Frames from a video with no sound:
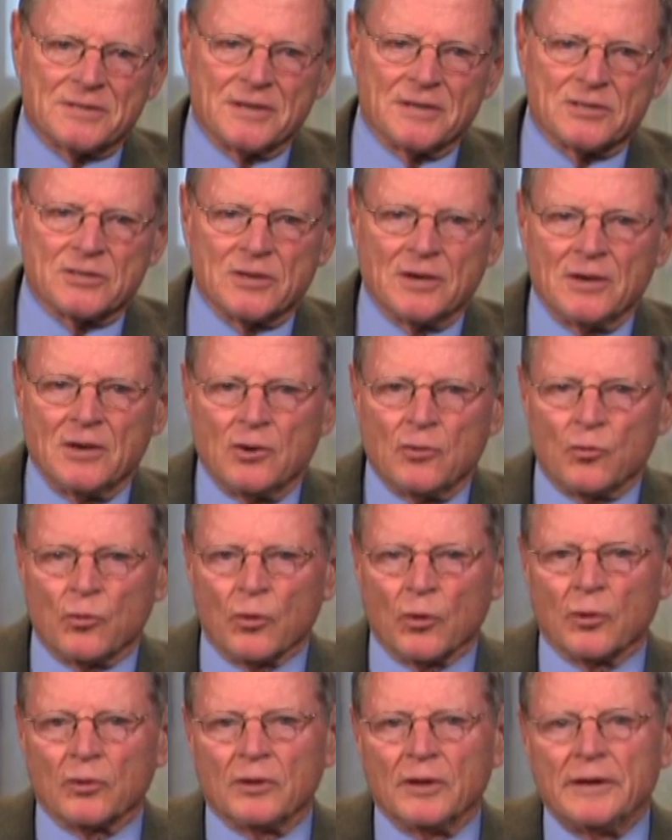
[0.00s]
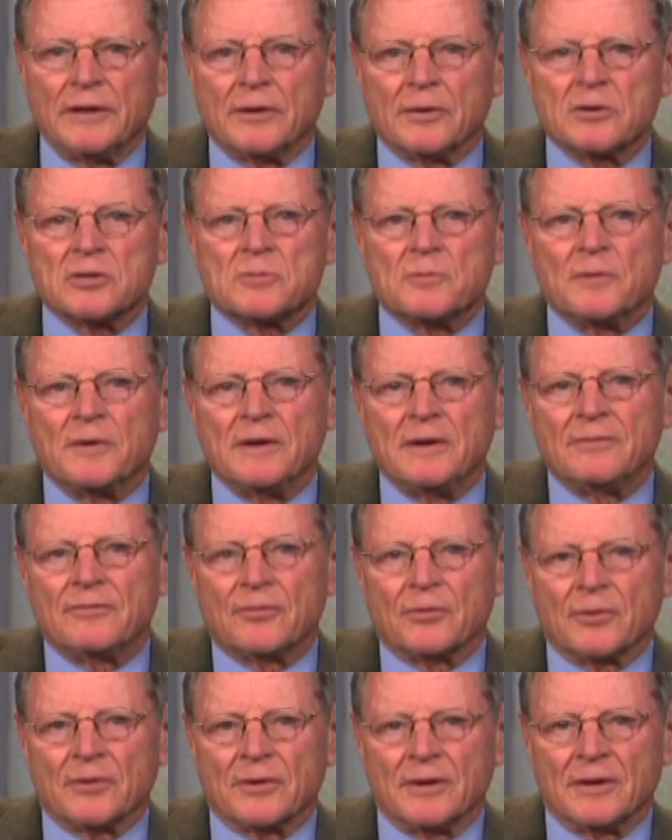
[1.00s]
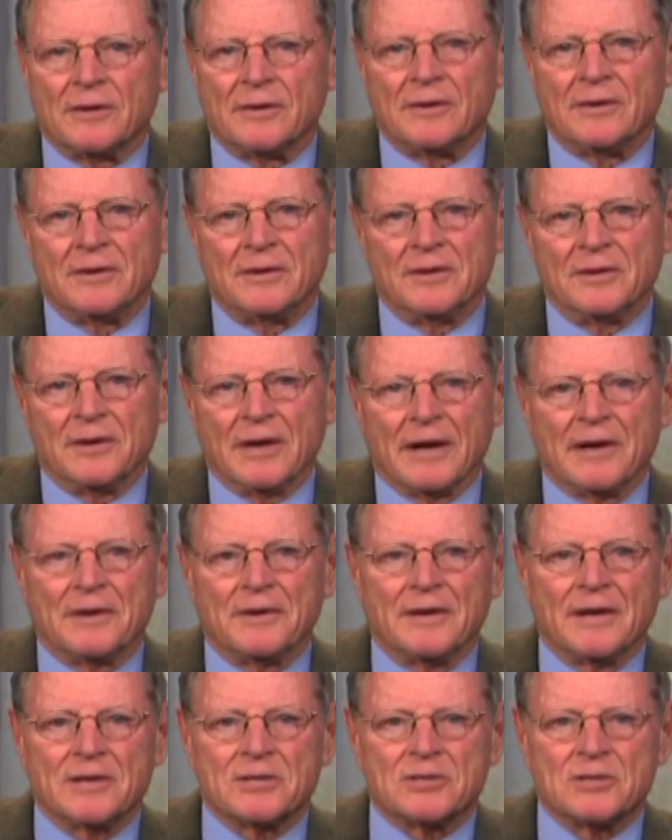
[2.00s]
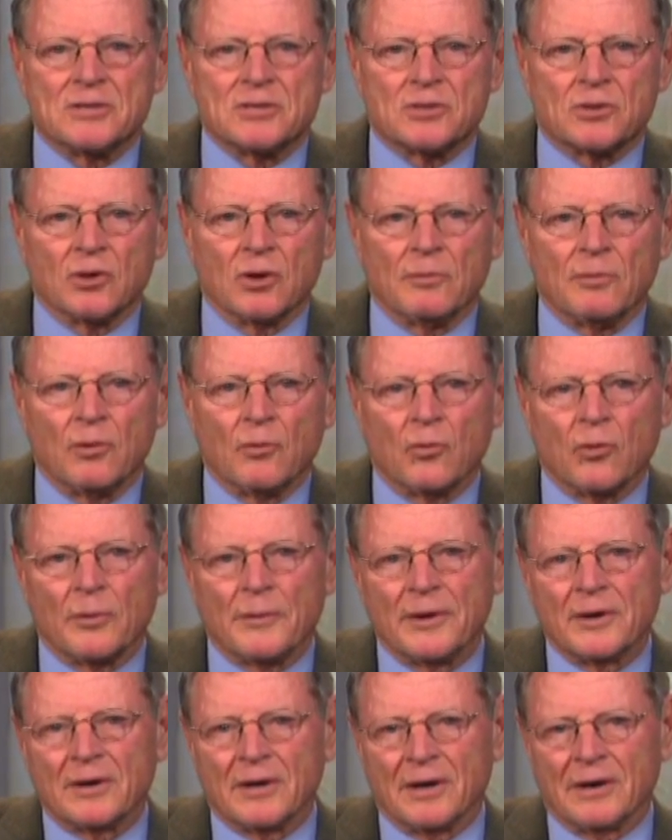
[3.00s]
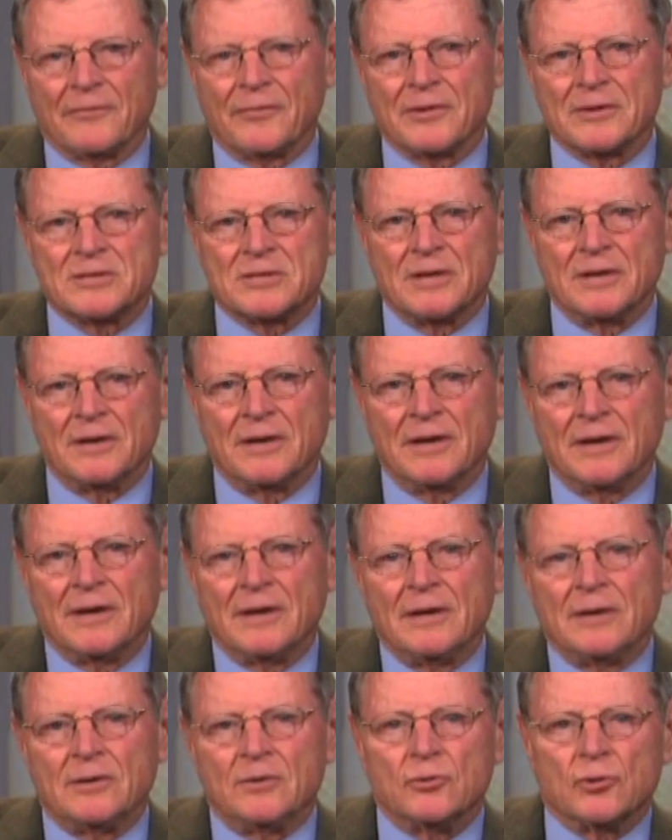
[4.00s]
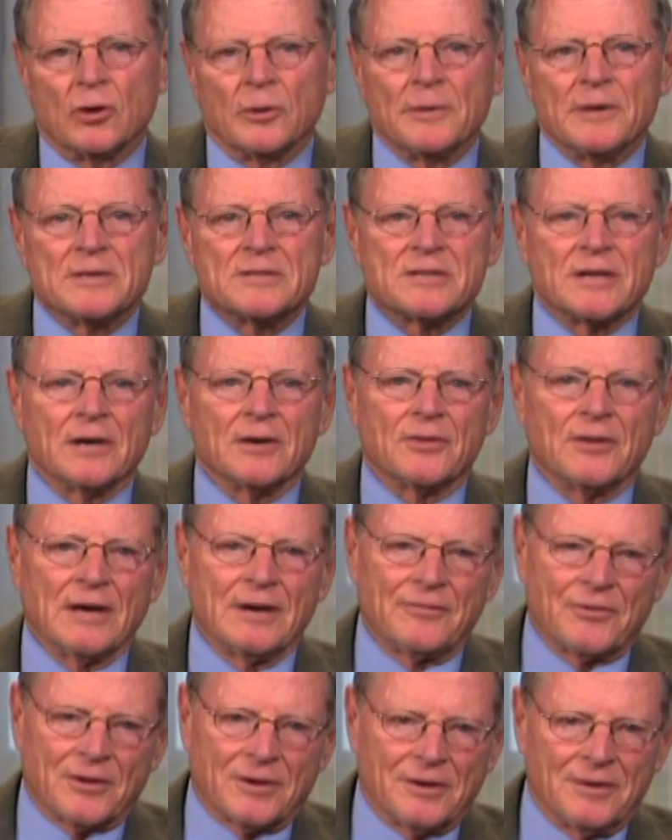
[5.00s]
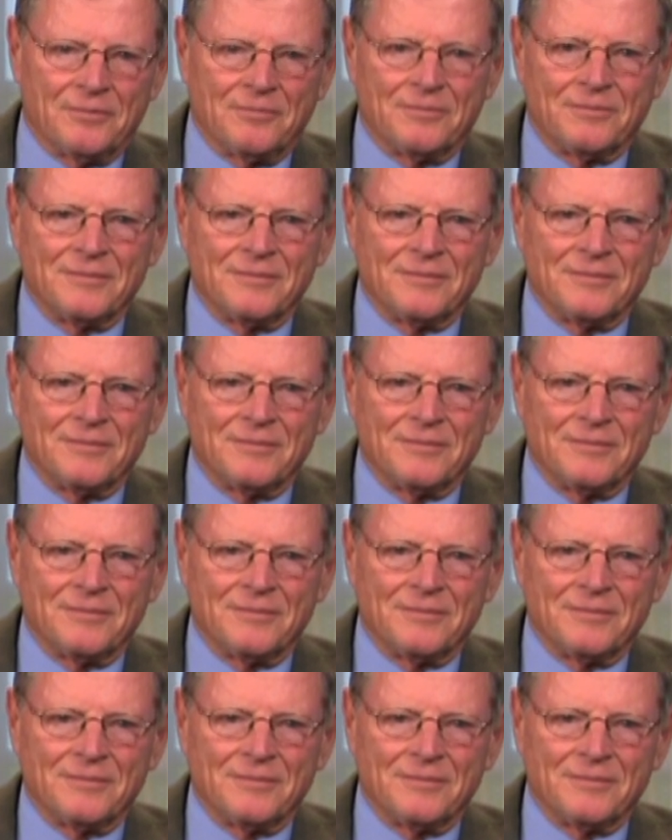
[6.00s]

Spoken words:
as world leaders meet for the United Nations Global Warming Conference in Durban, South Africa.